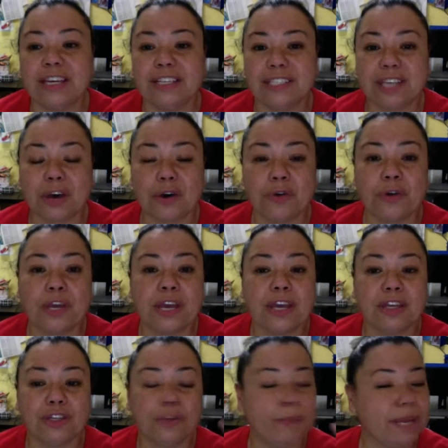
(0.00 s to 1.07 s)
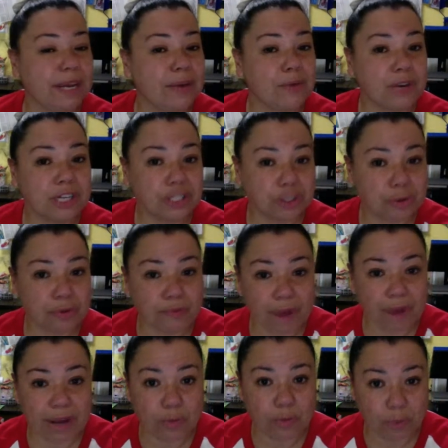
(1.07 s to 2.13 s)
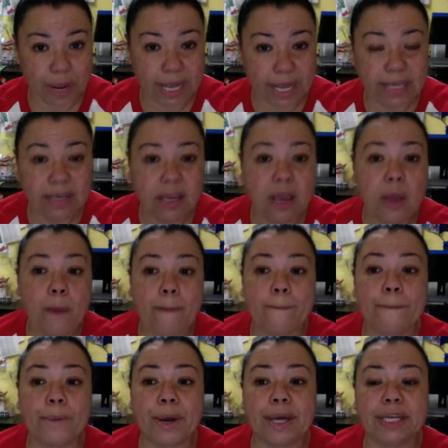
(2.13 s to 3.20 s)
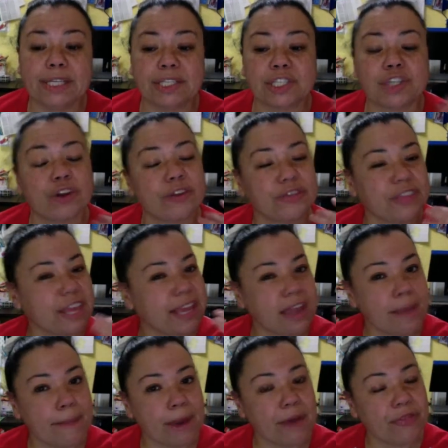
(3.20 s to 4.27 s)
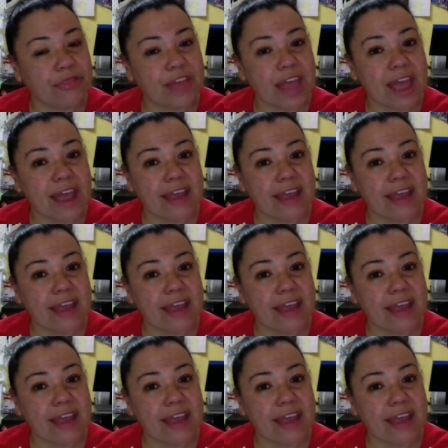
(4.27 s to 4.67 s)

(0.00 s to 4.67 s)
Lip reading: So you may not want to do it right away, but start thinking about that